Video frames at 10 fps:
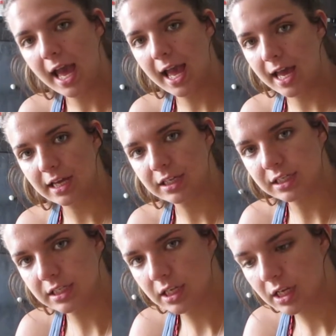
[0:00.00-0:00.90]

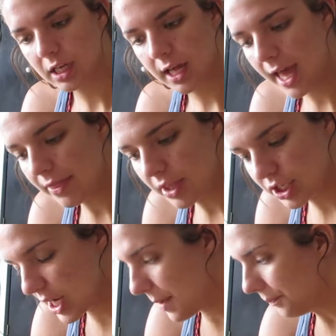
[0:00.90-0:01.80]
and in the
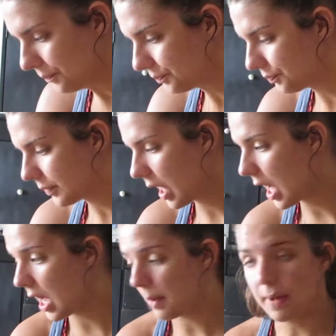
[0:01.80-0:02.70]
gym.
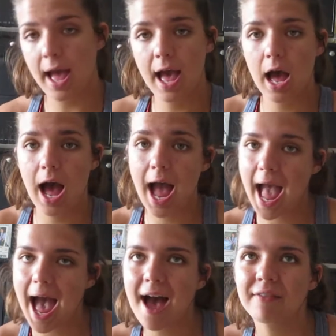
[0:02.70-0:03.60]
I
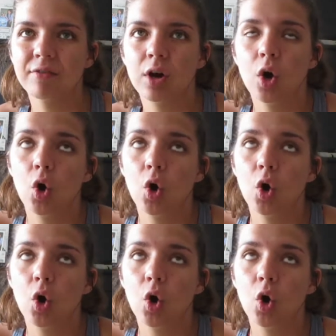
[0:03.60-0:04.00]
have